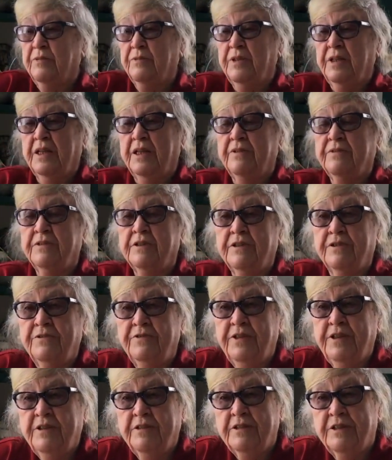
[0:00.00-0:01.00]
we have our
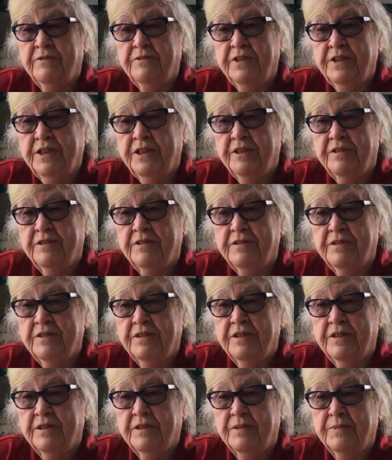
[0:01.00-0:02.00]
fair every year,
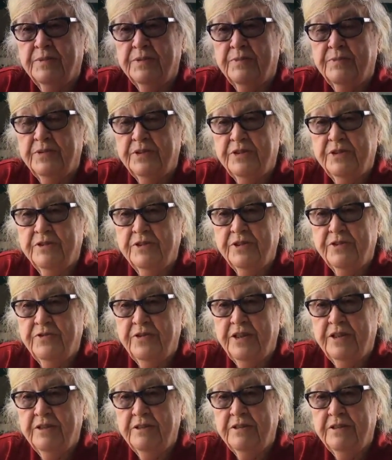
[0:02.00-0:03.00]
our church
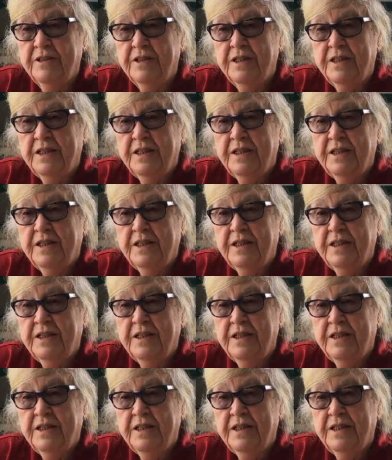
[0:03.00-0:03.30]
fair,